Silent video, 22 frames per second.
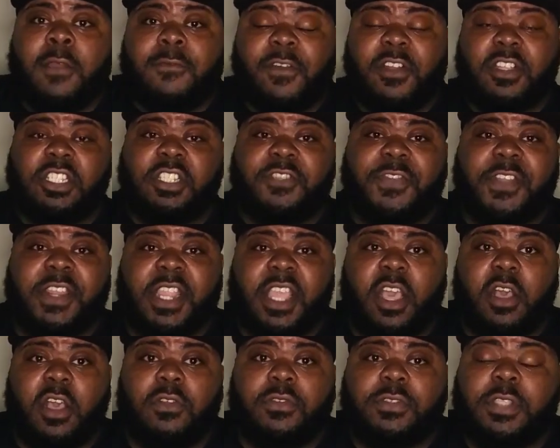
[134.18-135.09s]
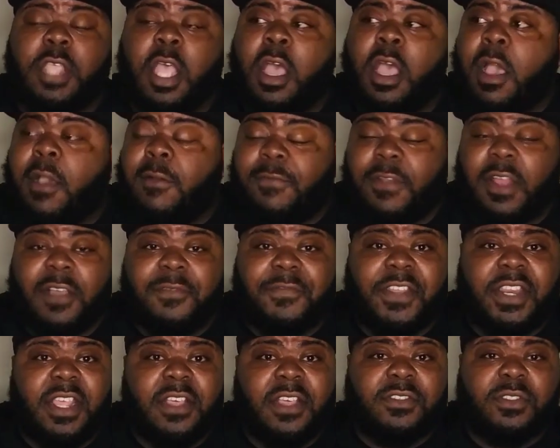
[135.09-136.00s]
versus videos, vlog
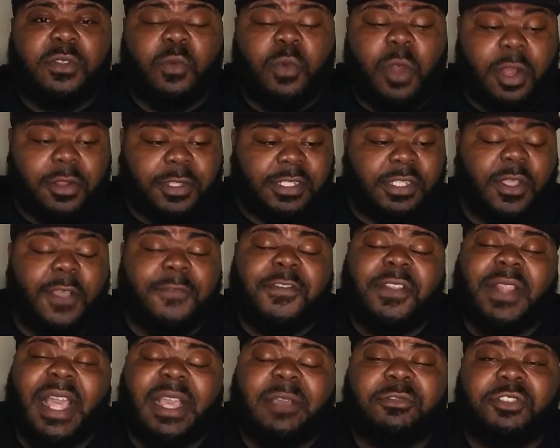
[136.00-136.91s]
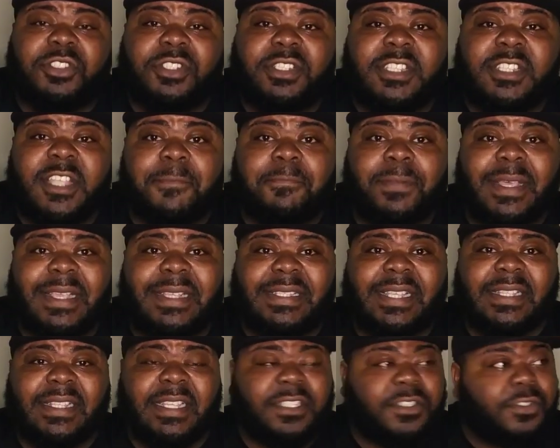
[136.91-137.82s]
videos, the works. So if you like what you see, please
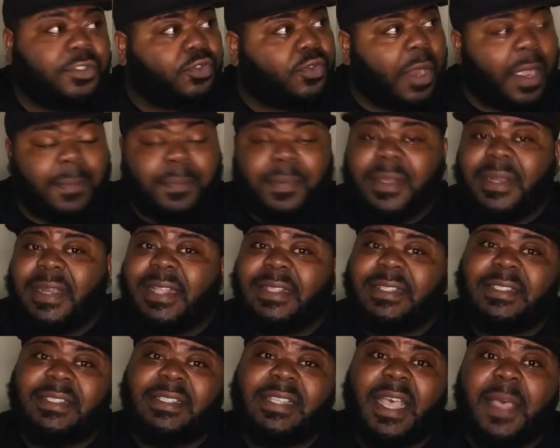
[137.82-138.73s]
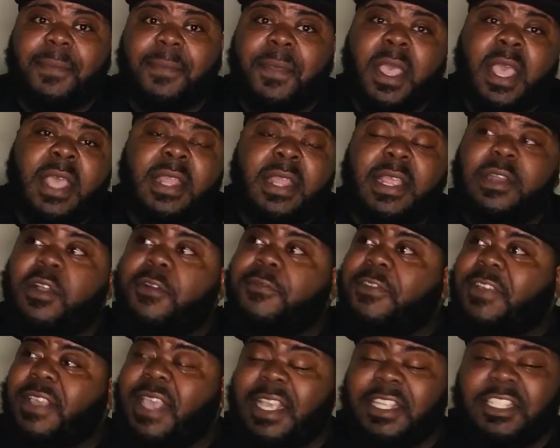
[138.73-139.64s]
hit that subscribe button at the top, that
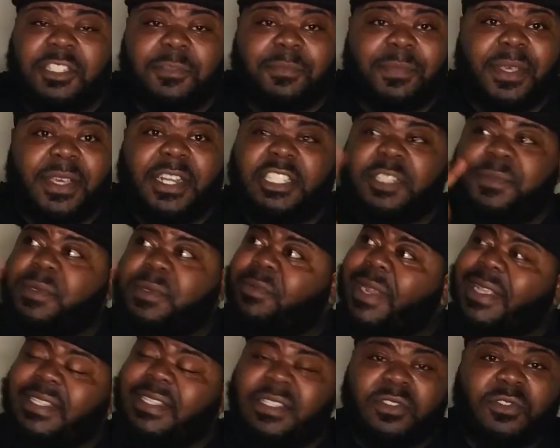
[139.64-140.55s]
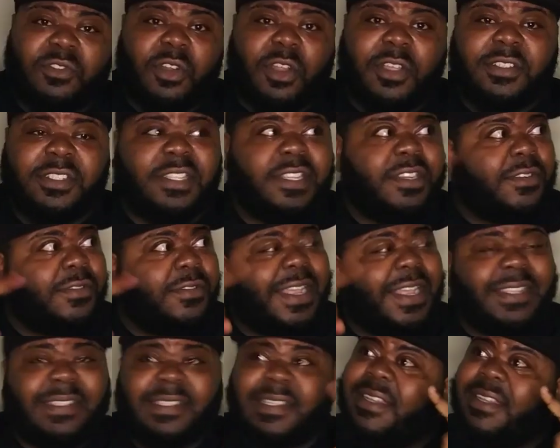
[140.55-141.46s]
notification bell that's be racing across here on
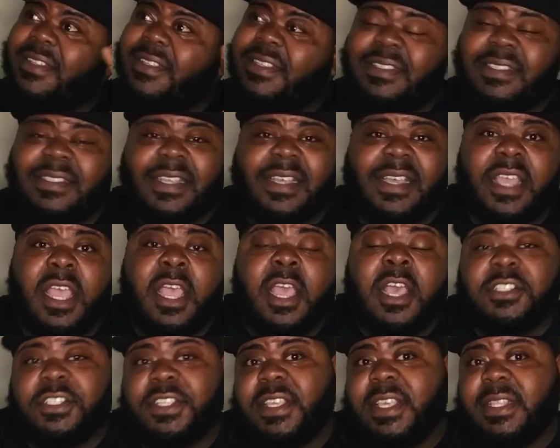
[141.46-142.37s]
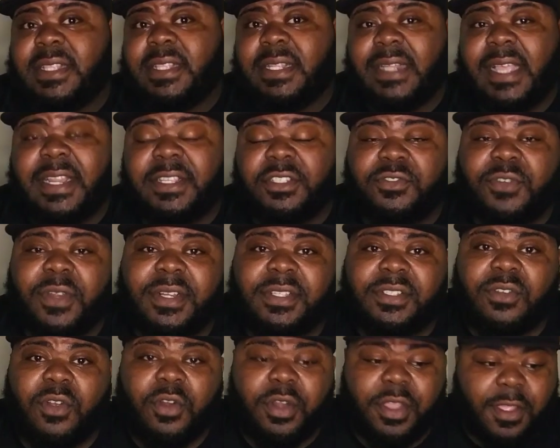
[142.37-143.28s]
that side or this side, so you get the latest,
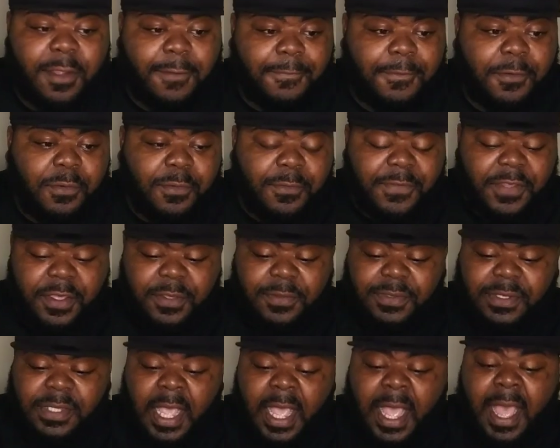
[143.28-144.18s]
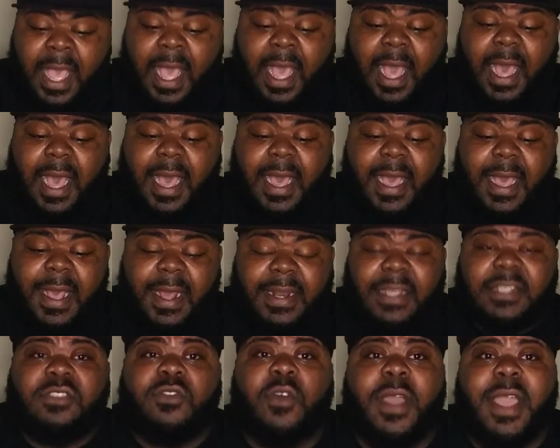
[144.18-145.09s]
greatest RDR food reviews.
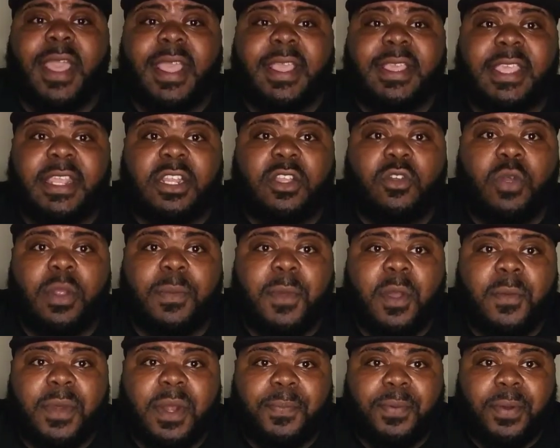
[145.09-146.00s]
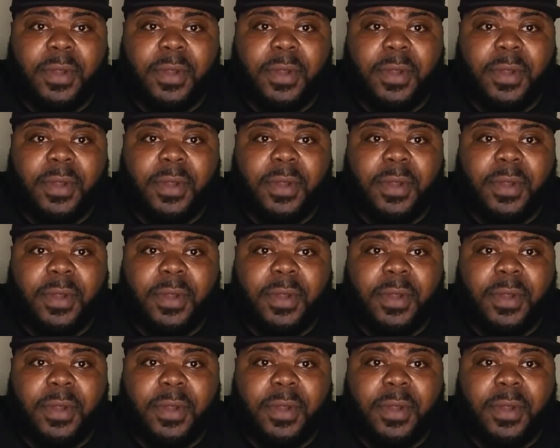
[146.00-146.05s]
Let's go ahead and get a quick moment of